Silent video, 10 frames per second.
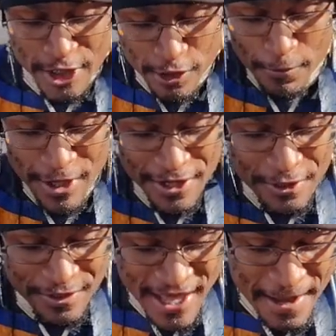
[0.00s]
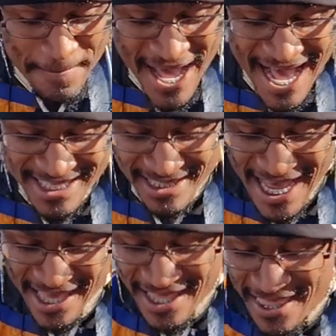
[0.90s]
to render them as
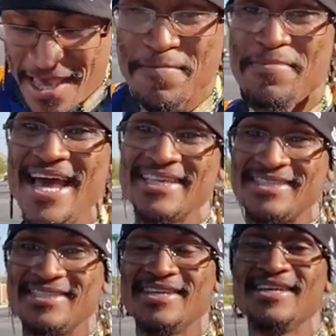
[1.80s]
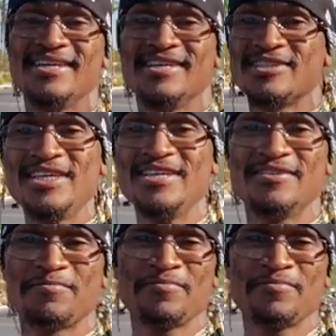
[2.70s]
liketh him best. See?